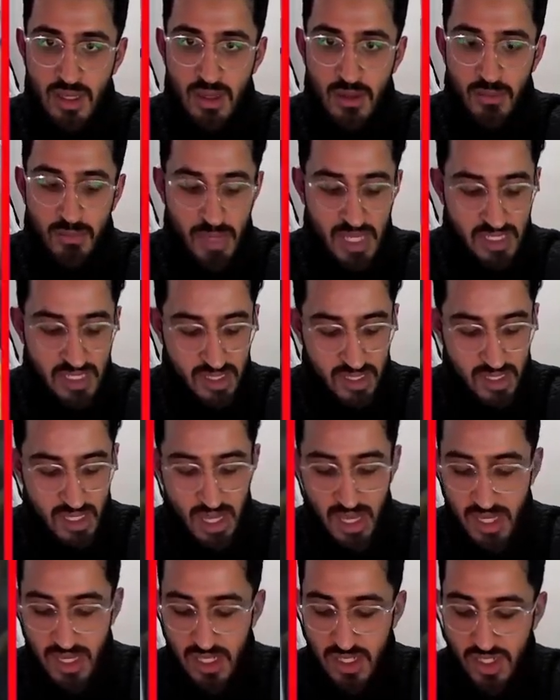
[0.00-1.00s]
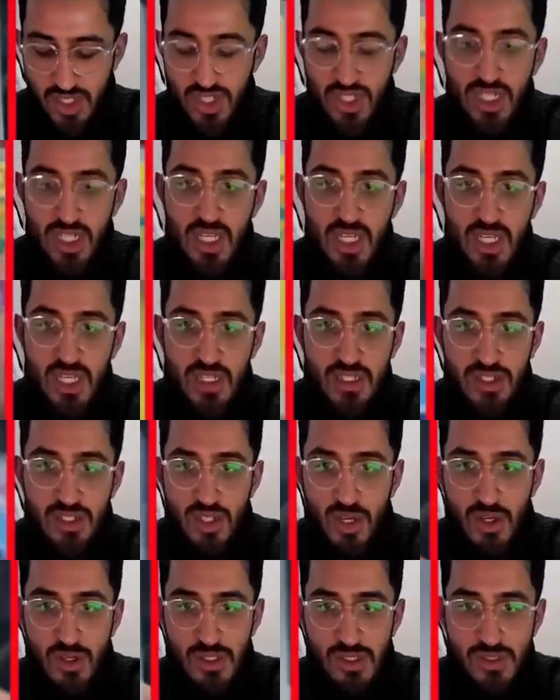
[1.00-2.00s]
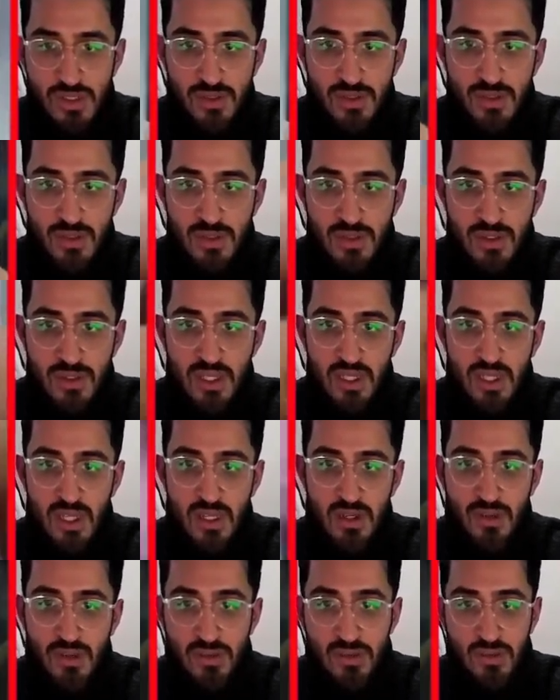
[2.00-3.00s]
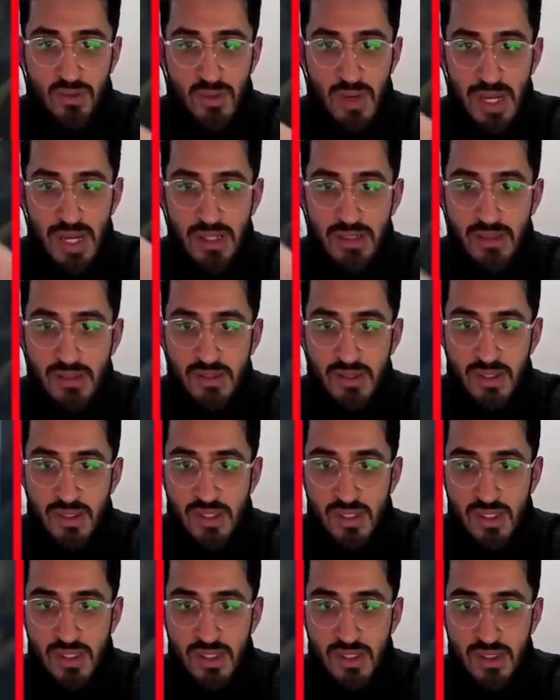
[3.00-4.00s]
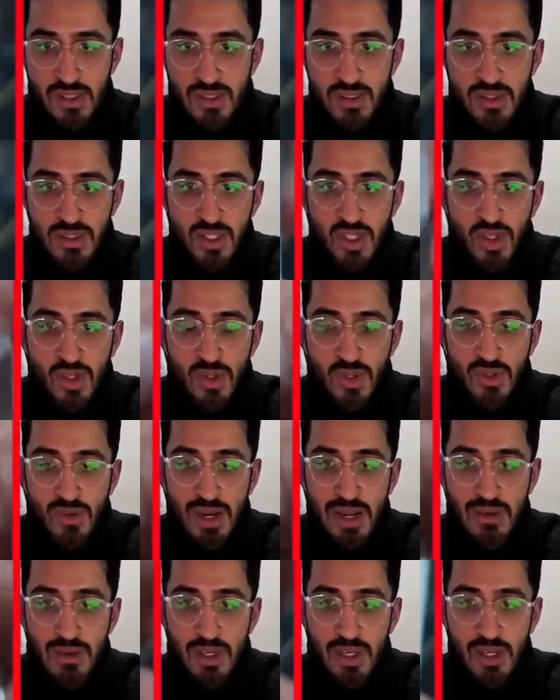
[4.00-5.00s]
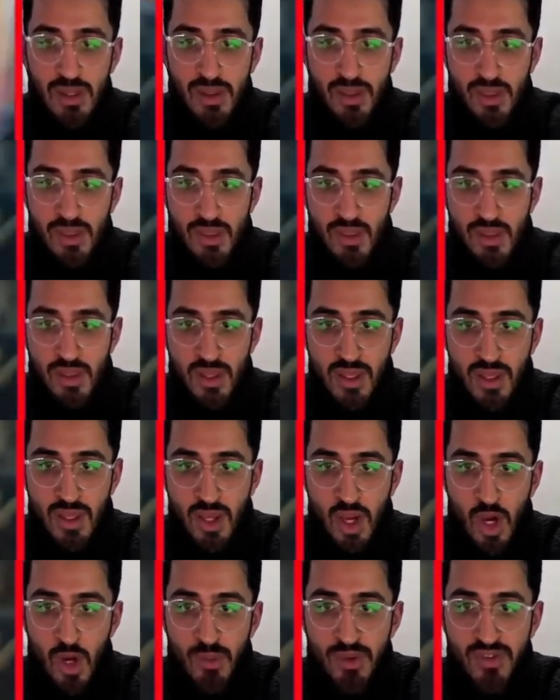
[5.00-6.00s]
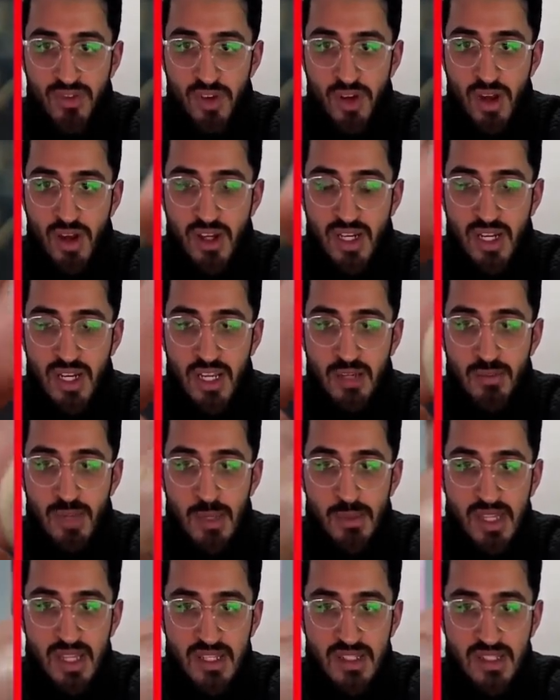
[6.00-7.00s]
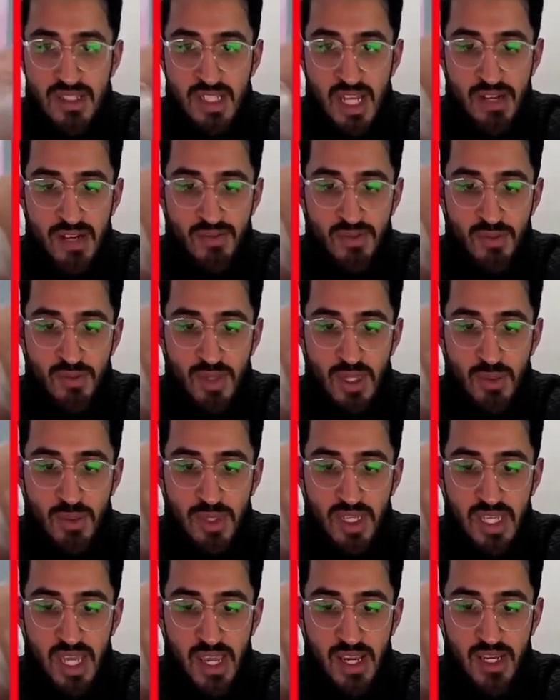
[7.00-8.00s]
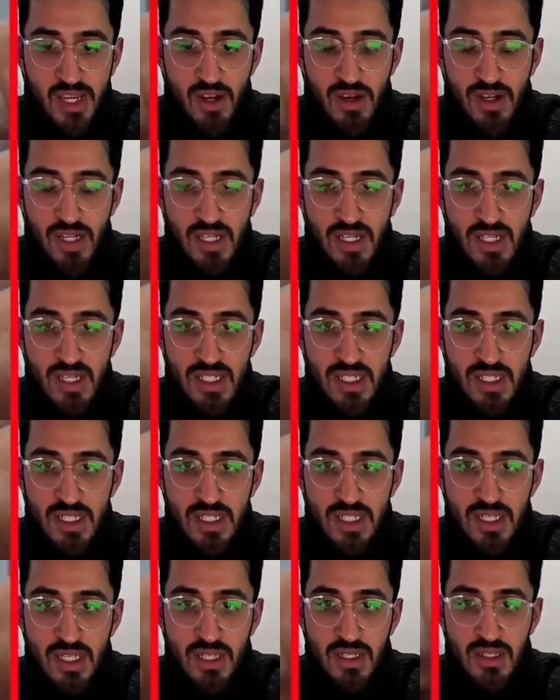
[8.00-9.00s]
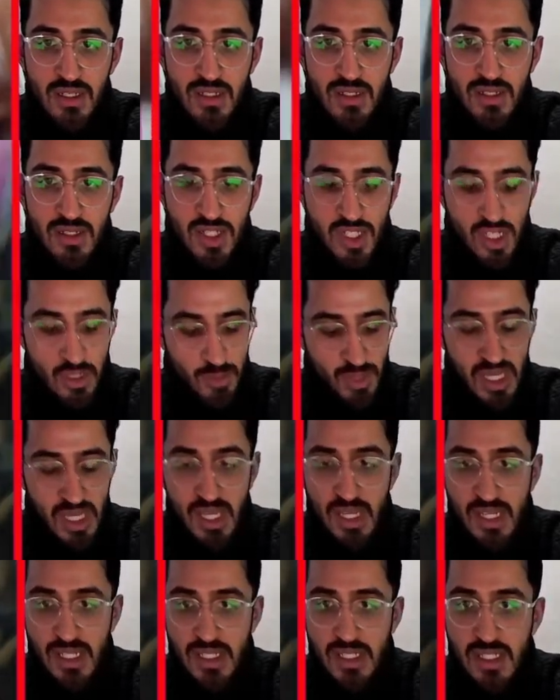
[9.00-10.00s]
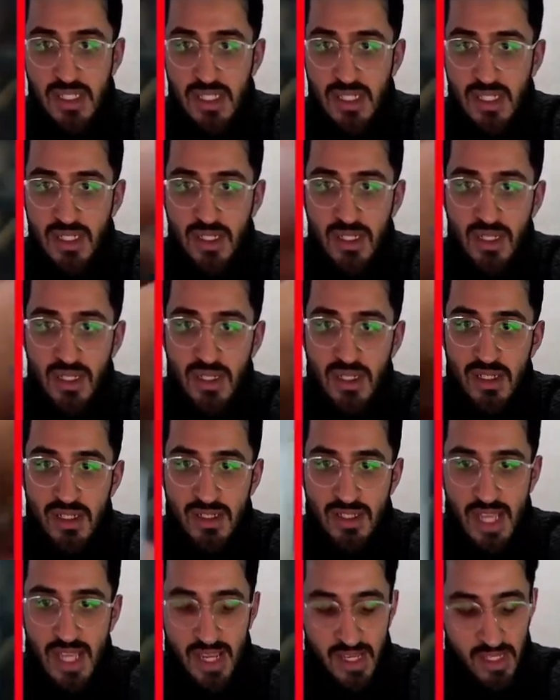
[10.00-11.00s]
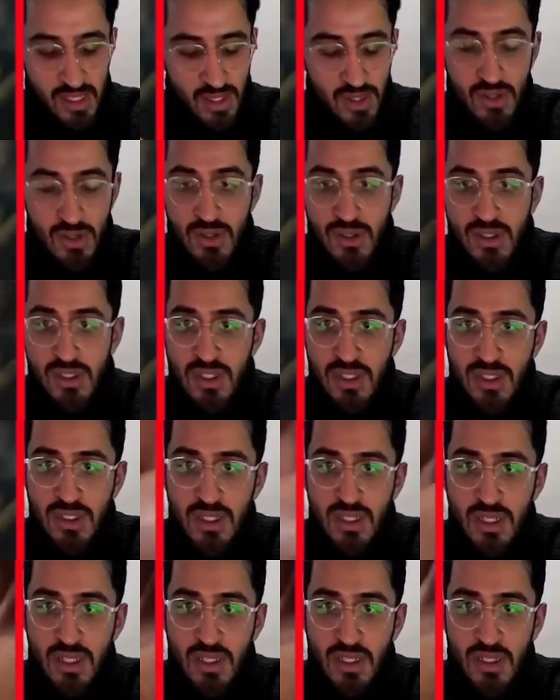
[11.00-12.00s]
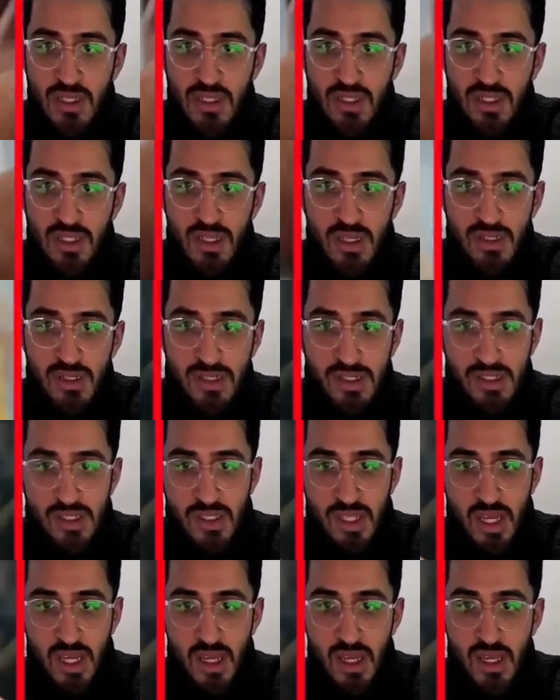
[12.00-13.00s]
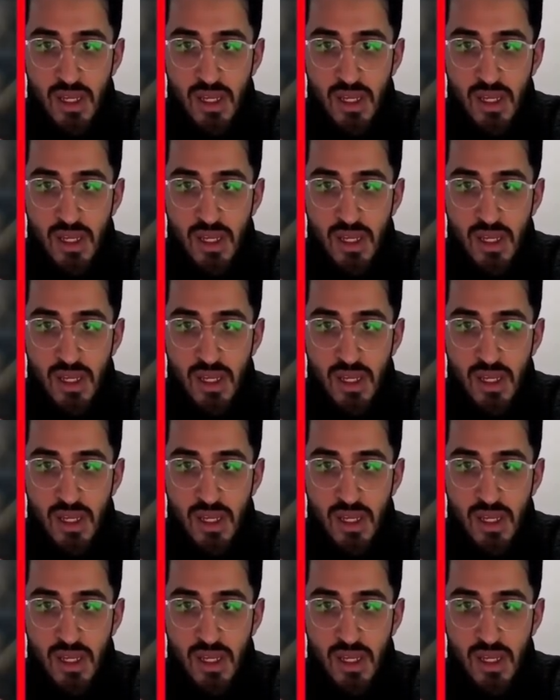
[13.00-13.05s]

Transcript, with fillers: Basic Energy, Toxel, Ralts, Duke Growlithe. Hoping for an Arcanine. Maybe that's a sign that we're getting an Arcanine. Shuppet, Zangoose, Youngster.